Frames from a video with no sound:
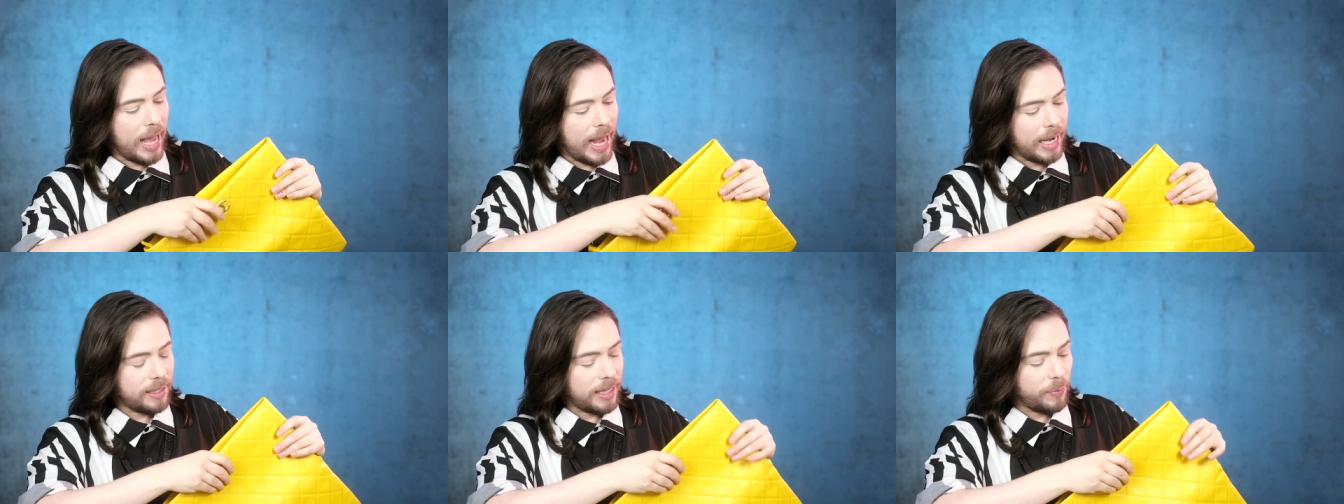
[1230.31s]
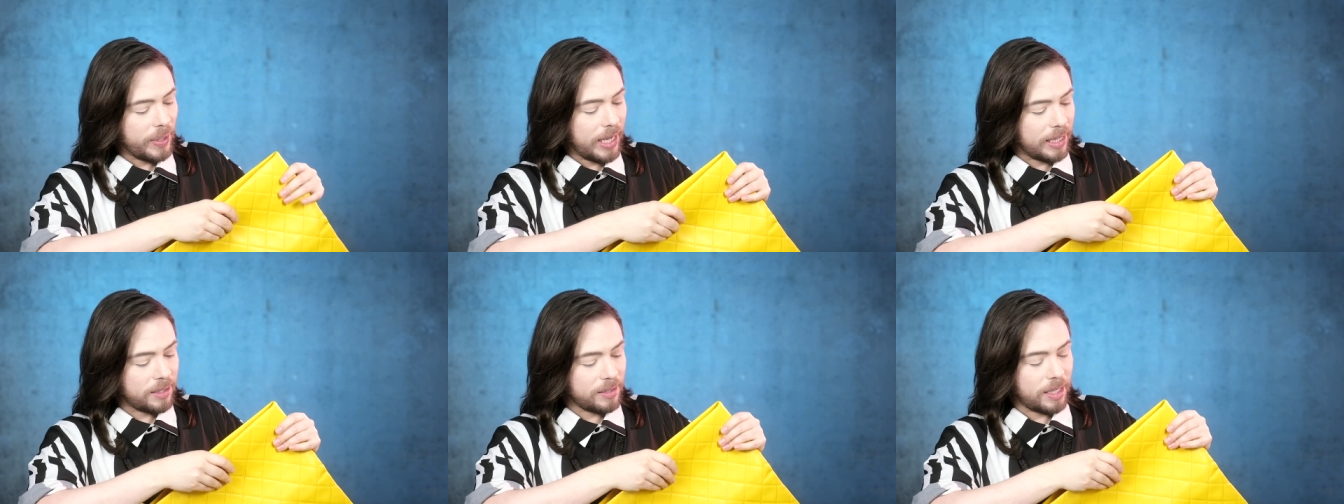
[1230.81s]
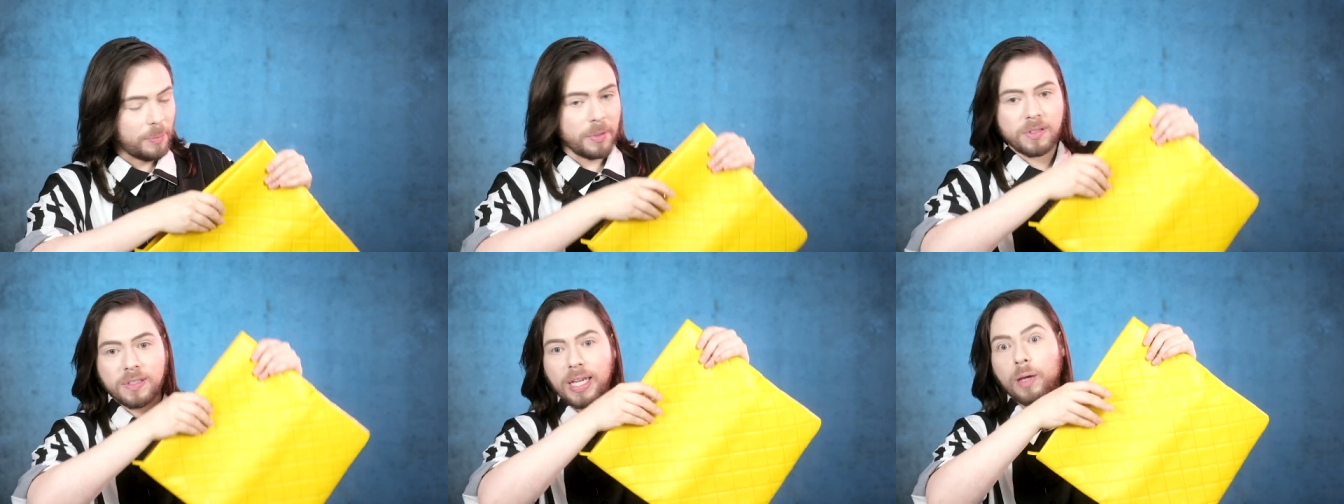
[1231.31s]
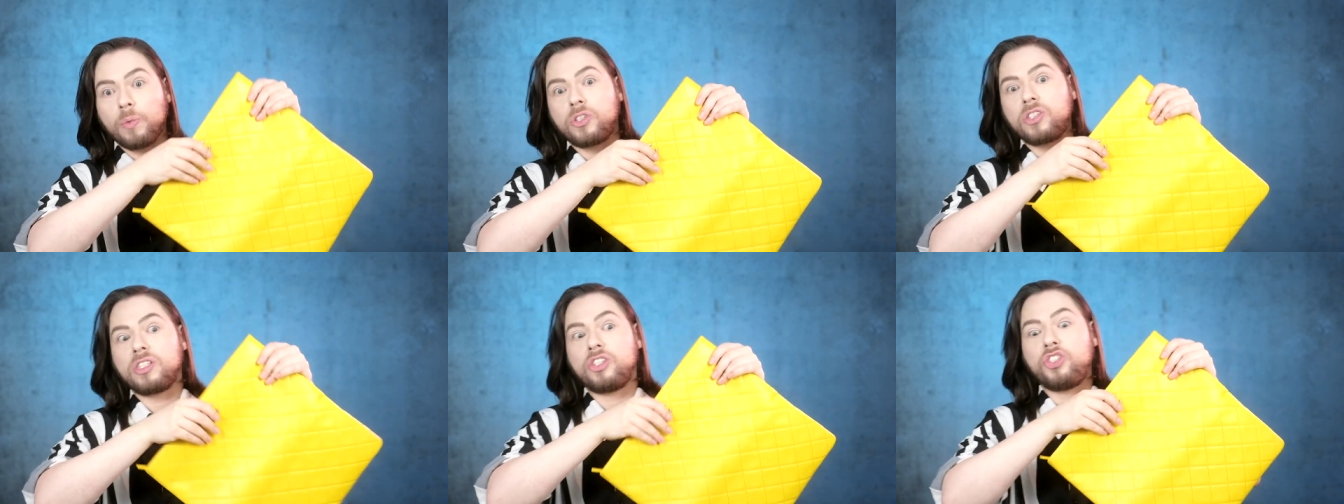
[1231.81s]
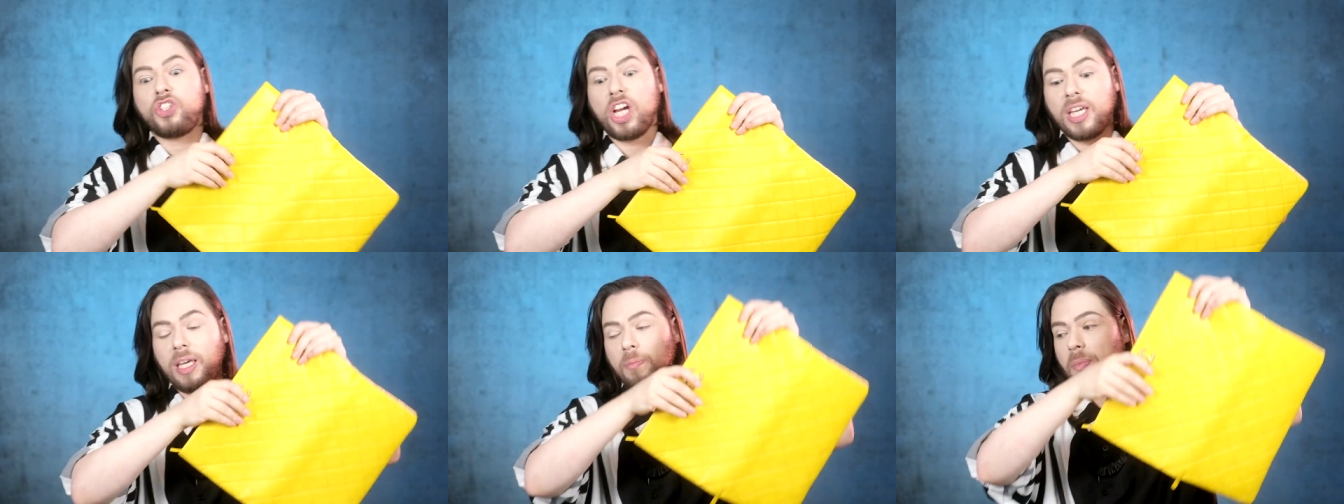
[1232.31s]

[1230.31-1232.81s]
And then we got the Double C, which is a chunky